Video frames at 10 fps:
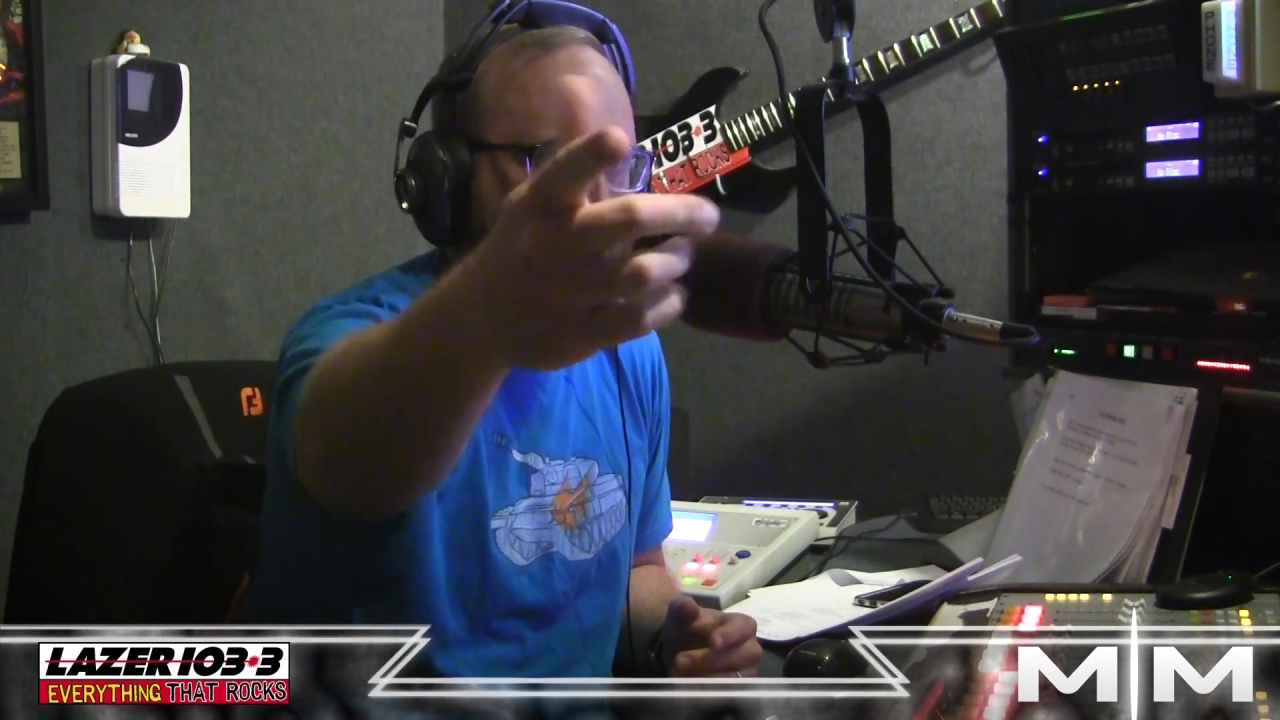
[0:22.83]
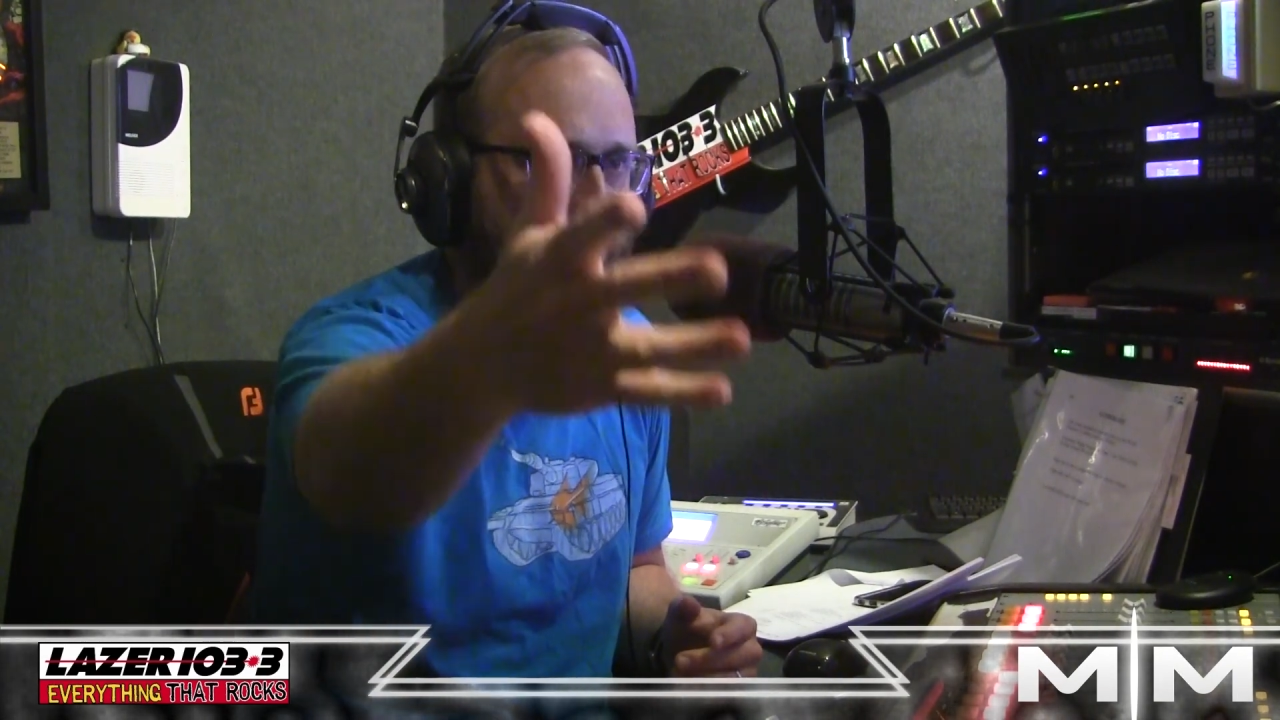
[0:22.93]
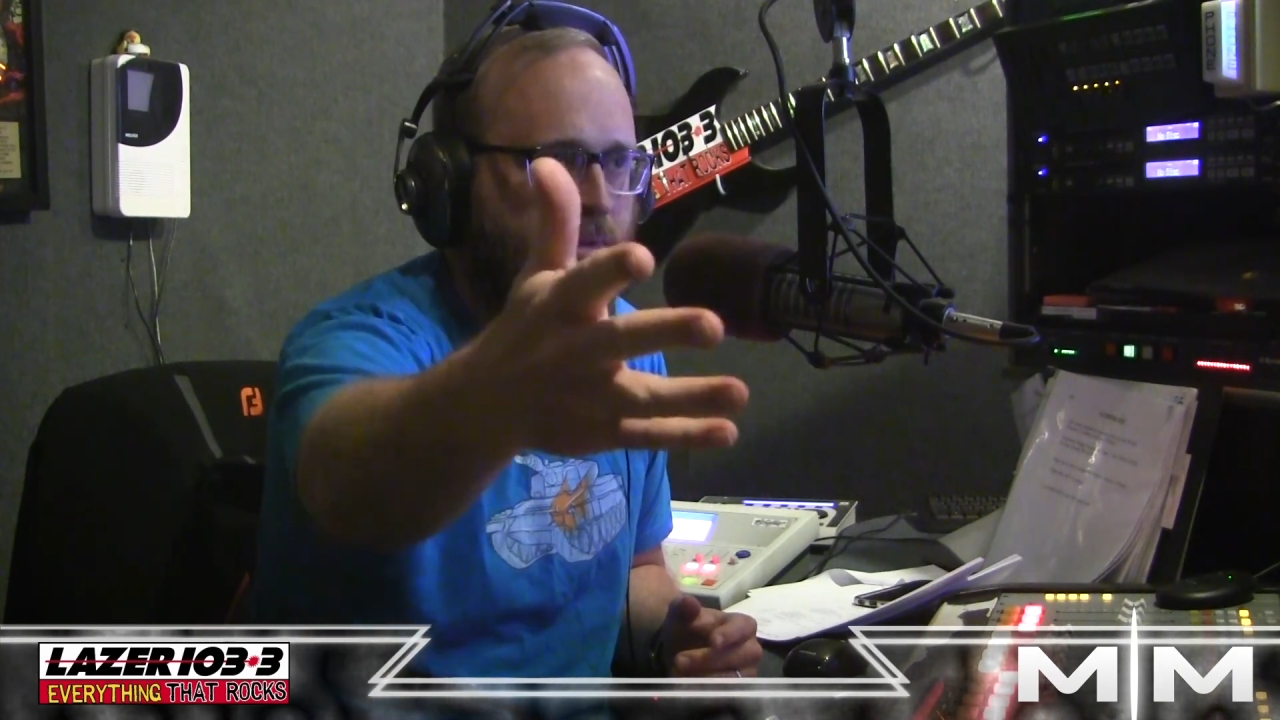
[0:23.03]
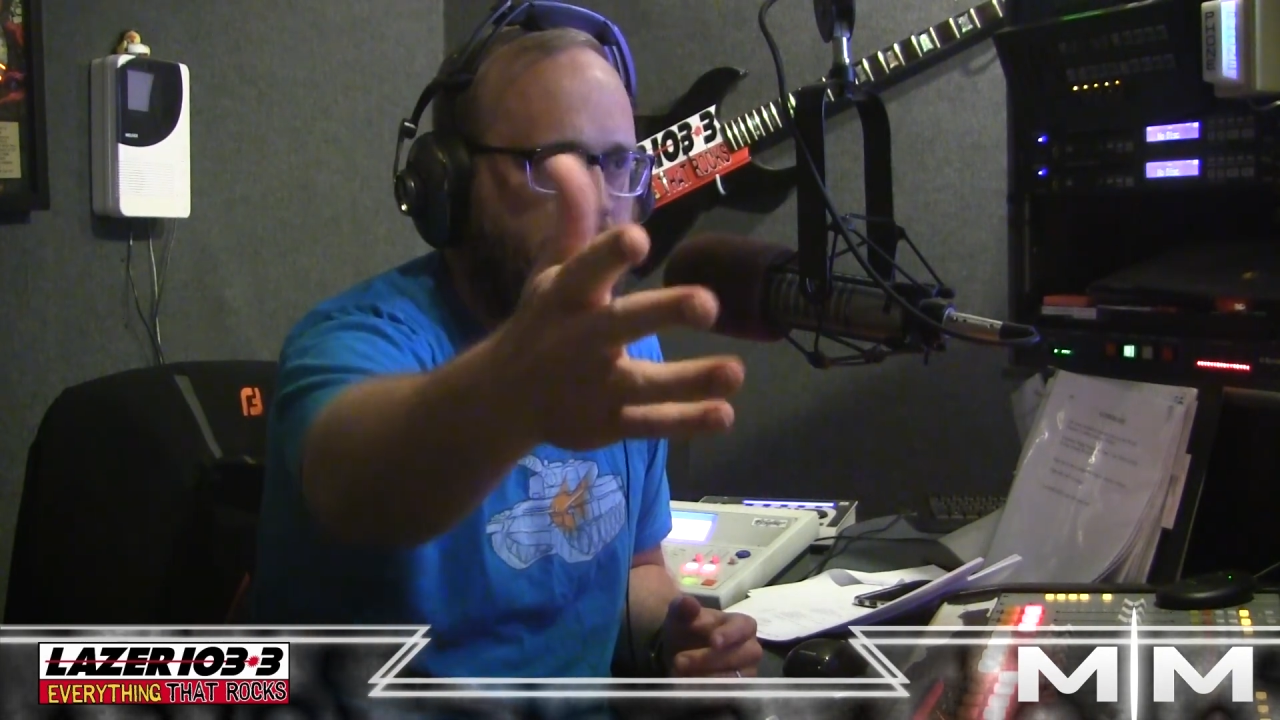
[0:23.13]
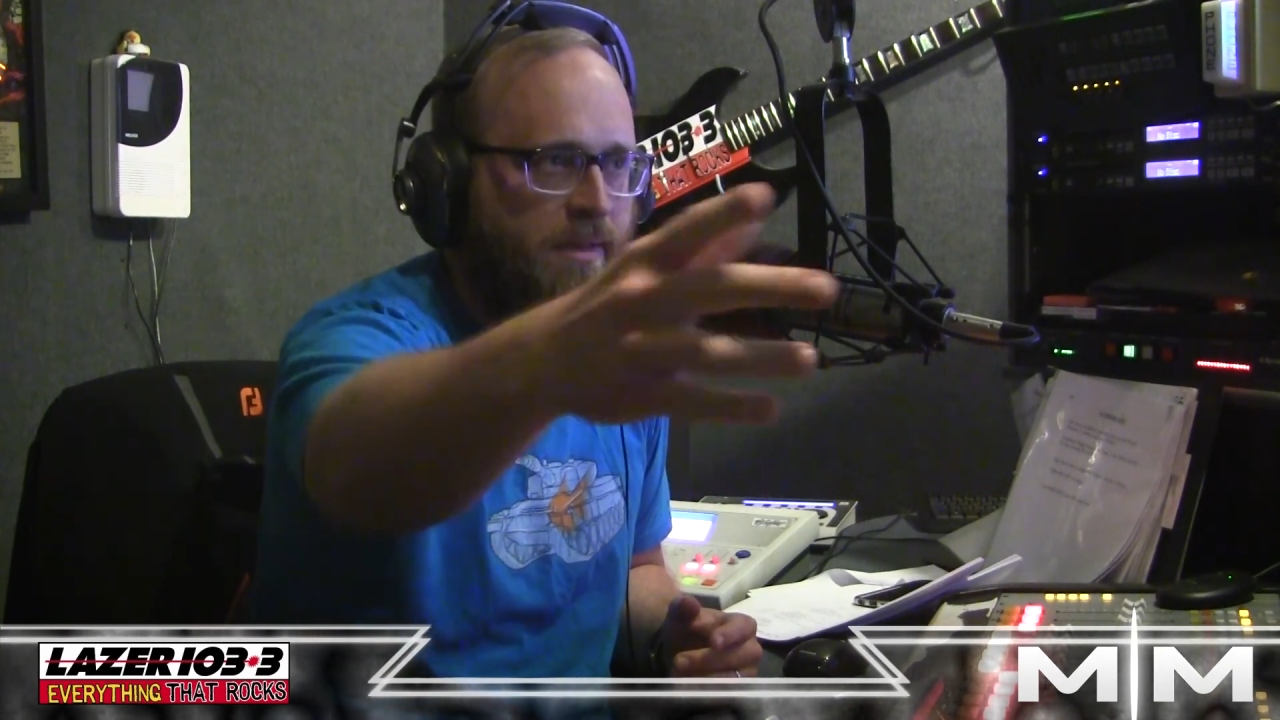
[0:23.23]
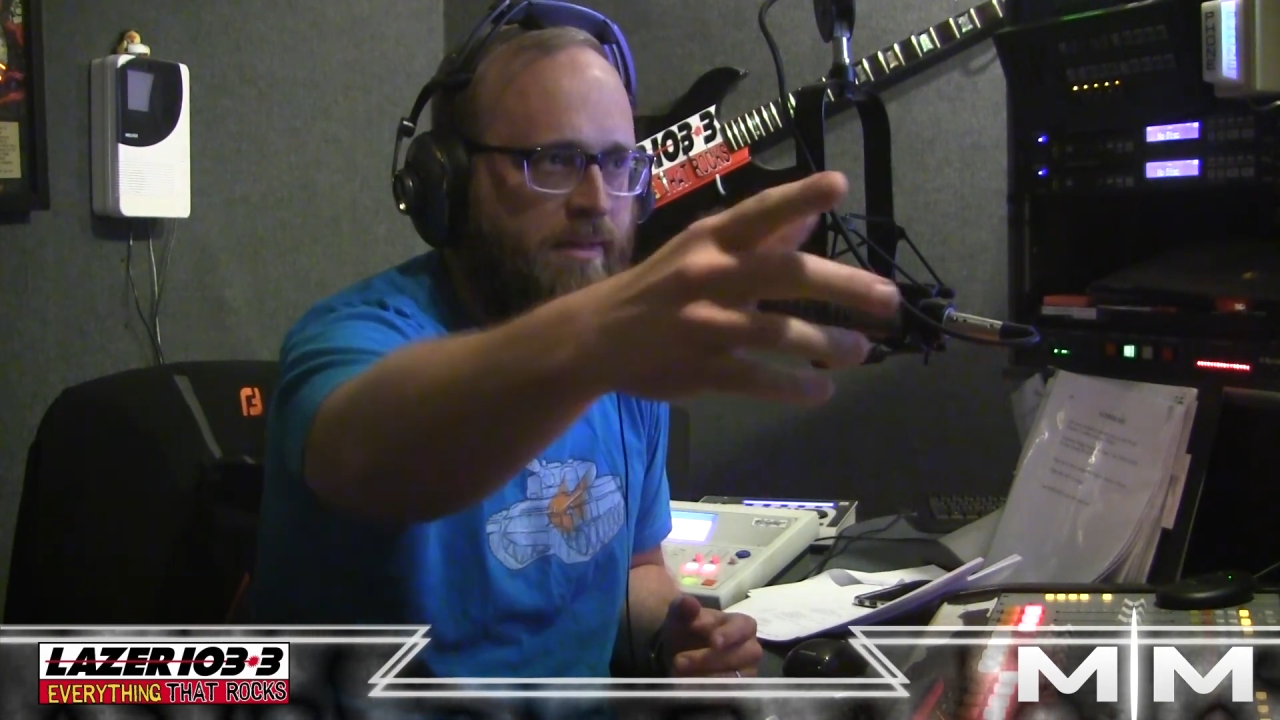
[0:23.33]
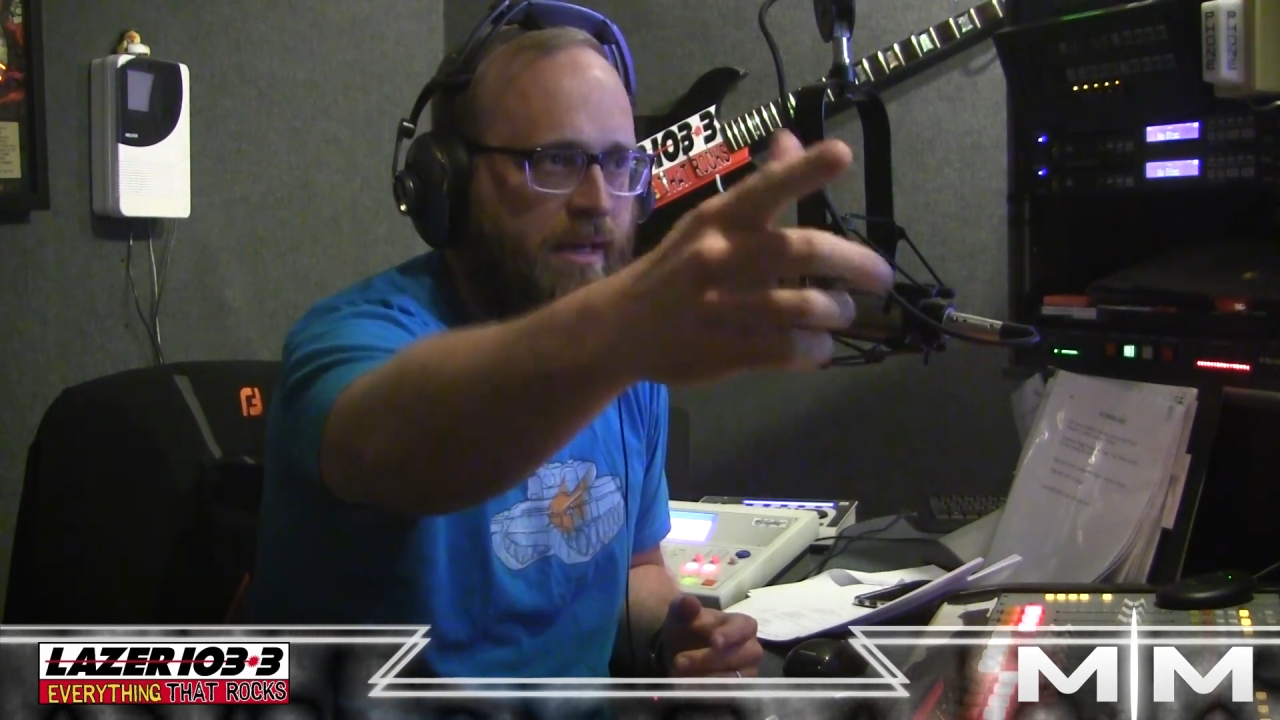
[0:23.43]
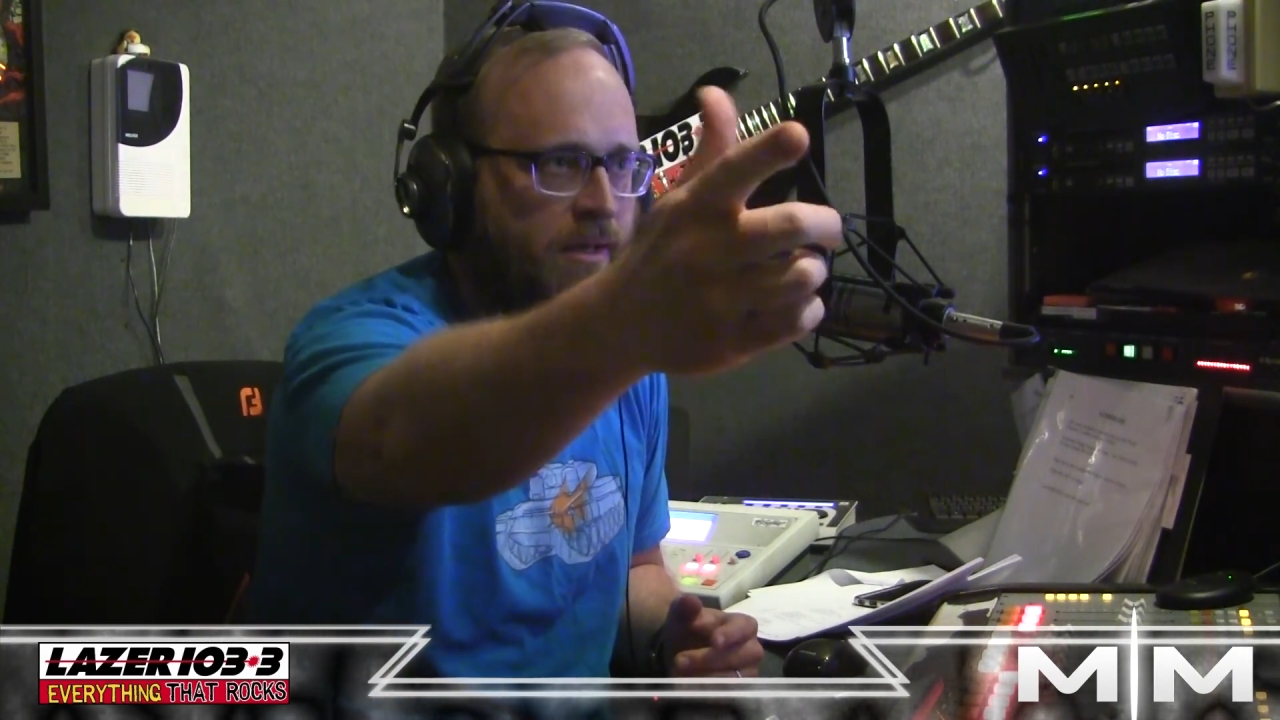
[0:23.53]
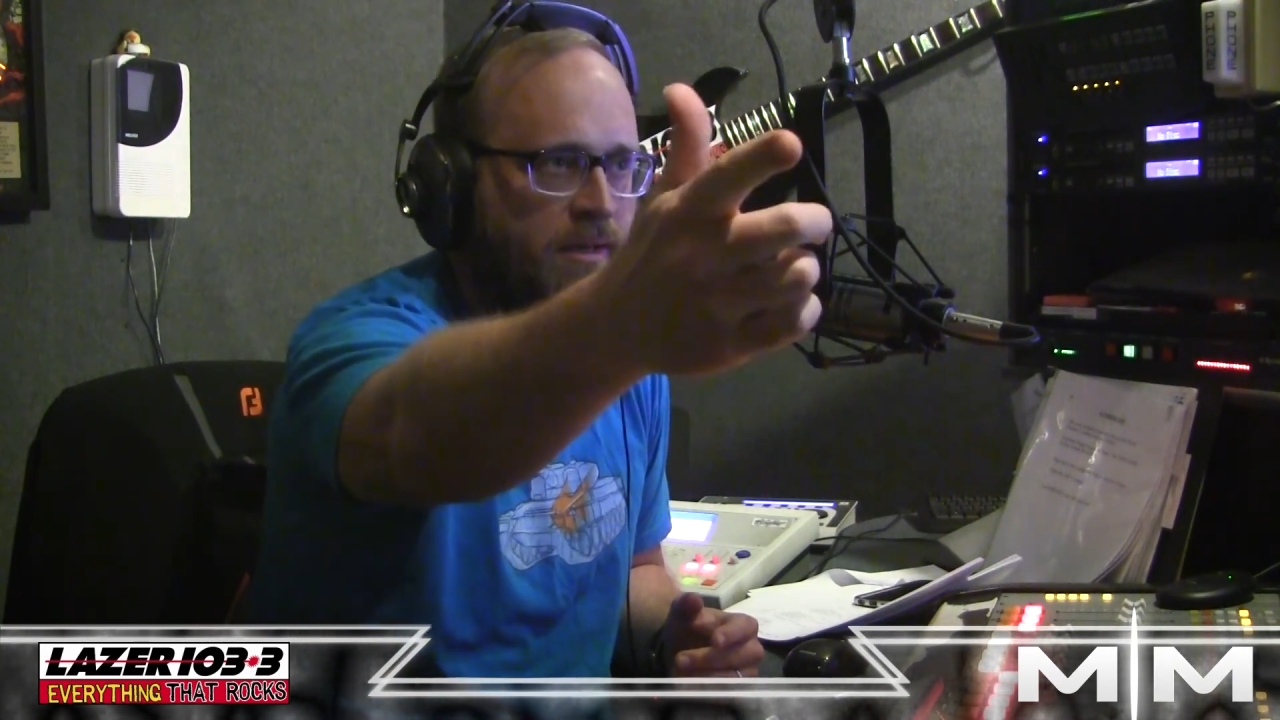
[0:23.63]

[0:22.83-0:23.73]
You're supposed to de-static. You